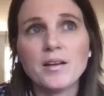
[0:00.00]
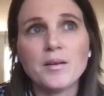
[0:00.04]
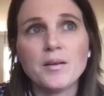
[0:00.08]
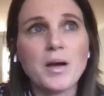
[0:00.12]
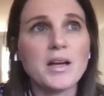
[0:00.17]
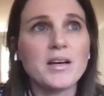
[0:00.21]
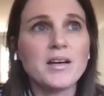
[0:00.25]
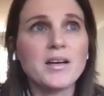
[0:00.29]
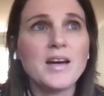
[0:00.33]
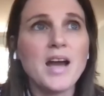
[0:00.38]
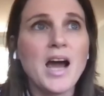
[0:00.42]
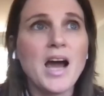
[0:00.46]

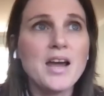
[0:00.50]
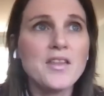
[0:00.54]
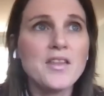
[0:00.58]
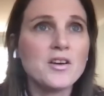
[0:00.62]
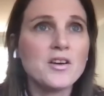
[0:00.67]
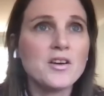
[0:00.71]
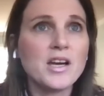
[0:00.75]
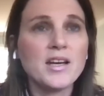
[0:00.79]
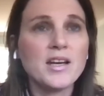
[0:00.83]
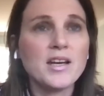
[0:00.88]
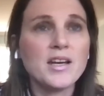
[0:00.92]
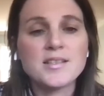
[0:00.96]
neither
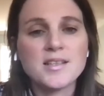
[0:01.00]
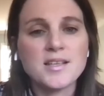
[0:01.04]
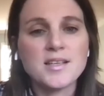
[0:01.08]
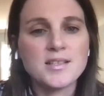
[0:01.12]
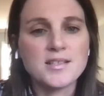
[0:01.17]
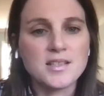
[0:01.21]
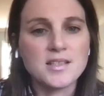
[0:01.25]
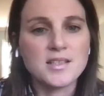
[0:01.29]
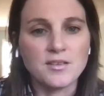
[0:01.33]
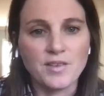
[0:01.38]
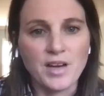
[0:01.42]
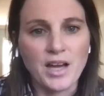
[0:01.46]
can exist
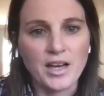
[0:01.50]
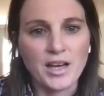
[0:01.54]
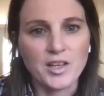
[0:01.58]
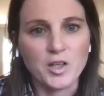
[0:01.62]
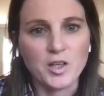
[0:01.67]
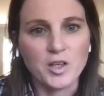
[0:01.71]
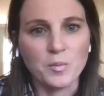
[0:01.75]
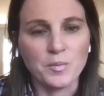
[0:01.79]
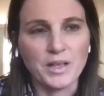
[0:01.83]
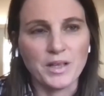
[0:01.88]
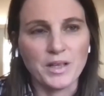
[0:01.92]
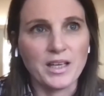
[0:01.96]
in a
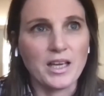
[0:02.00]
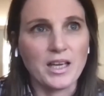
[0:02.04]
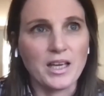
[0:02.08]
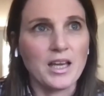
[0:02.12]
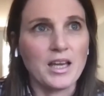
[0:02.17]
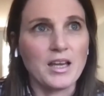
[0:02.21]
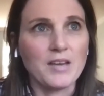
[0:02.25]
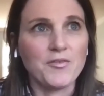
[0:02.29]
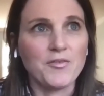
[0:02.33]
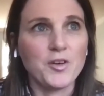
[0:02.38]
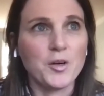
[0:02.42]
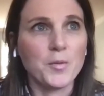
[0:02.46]
vacuum. Like
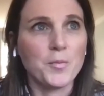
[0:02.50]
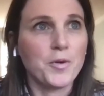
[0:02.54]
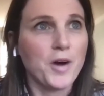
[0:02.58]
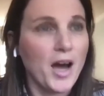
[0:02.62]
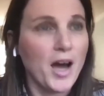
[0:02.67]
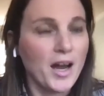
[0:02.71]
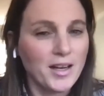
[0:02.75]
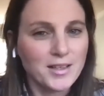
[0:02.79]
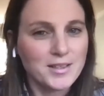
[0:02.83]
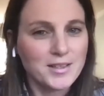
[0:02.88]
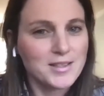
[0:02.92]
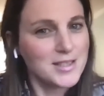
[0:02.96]
if your
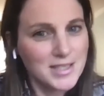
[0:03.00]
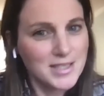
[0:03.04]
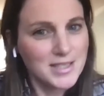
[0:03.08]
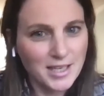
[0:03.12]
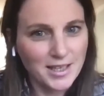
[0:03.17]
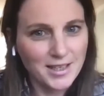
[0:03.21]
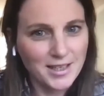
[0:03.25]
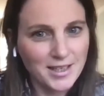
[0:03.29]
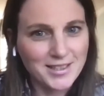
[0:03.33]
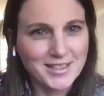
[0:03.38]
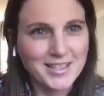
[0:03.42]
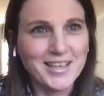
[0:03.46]
product
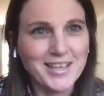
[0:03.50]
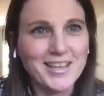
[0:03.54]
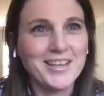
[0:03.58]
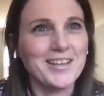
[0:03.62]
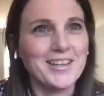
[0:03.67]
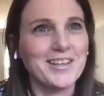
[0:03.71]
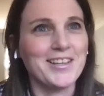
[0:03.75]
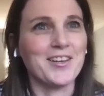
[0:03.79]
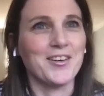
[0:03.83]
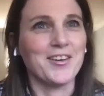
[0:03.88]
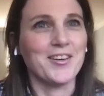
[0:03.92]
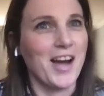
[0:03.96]
stinks,
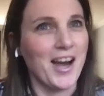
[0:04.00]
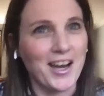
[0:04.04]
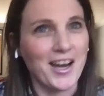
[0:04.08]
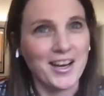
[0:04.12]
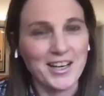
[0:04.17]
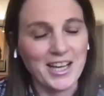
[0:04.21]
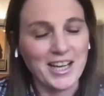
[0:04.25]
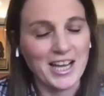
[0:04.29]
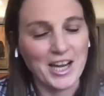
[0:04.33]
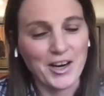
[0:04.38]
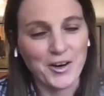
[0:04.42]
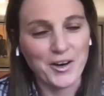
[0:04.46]
you're not going
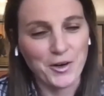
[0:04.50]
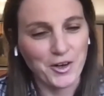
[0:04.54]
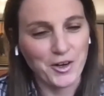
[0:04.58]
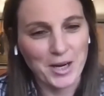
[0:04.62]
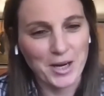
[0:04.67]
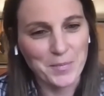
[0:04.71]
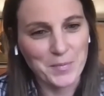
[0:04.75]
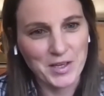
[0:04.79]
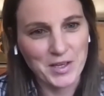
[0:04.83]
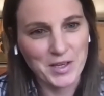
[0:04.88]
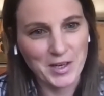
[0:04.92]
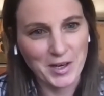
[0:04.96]
to get
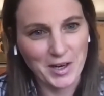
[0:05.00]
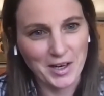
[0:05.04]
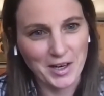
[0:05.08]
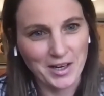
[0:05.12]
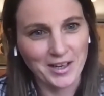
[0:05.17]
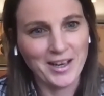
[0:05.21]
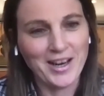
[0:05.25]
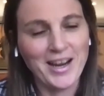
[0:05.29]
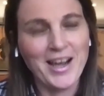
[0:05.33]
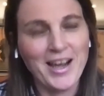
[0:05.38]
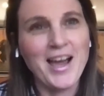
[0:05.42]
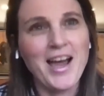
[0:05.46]
great
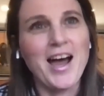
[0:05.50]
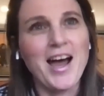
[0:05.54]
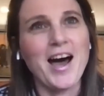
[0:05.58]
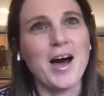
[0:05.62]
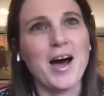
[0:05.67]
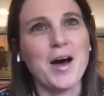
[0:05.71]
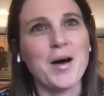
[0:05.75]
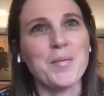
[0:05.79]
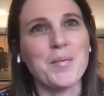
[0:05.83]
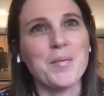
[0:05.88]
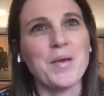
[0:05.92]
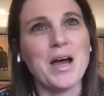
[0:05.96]
PR.
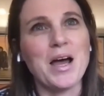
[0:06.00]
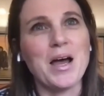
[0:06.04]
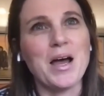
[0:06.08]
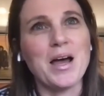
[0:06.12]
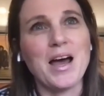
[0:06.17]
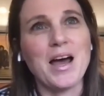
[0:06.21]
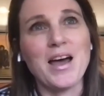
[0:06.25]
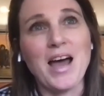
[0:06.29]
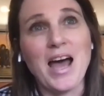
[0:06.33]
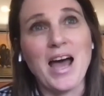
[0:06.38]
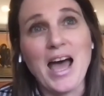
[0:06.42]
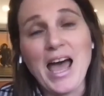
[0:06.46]

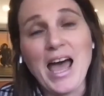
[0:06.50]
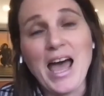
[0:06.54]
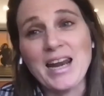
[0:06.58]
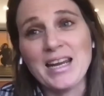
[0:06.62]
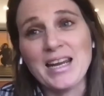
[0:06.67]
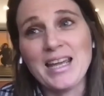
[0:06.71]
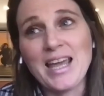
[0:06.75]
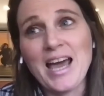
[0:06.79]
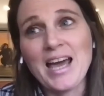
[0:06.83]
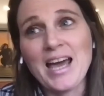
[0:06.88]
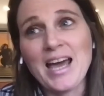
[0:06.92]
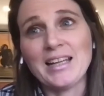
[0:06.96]
And
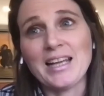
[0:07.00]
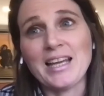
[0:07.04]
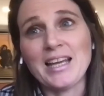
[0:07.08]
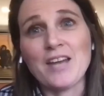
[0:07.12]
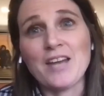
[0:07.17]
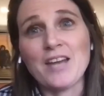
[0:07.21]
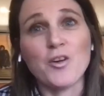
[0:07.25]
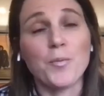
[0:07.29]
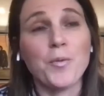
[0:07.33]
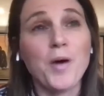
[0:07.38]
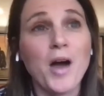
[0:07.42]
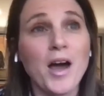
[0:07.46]
again, like
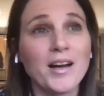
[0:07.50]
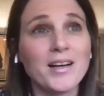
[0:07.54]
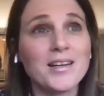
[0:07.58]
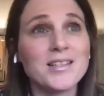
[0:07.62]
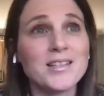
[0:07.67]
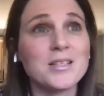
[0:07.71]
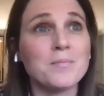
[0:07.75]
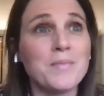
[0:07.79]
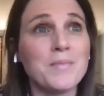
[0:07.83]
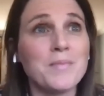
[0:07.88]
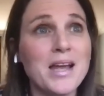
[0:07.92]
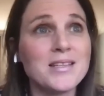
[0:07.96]
if your product is
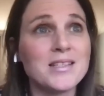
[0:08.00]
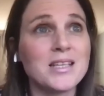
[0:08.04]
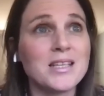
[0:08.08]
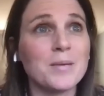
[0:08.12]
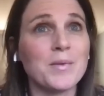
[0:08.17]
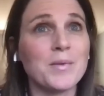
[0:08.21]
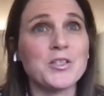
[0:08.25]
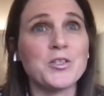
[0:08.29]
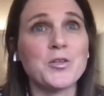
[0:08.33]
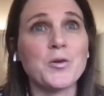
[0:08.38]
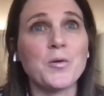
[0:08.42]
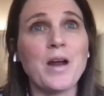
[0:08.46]
amazing,
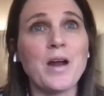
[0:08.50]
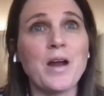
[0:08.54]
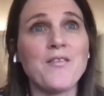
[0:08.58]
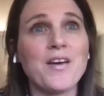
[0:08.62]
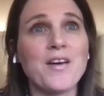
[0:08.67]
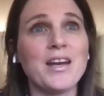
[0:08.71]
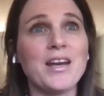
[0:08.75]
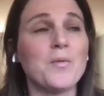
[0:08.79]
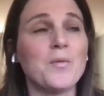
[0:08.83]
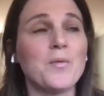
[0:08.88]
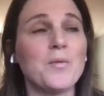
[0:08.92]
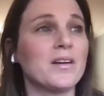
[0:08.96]
but you don't have
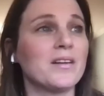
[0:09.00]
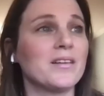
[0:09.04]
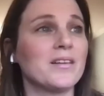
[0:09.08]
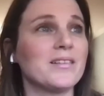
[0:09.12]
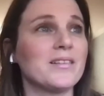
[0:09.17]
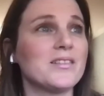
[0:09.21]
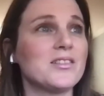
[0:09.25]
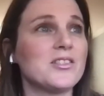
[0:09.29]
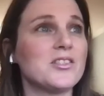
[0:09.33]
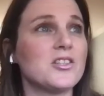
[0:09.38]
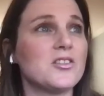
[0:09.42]
anyone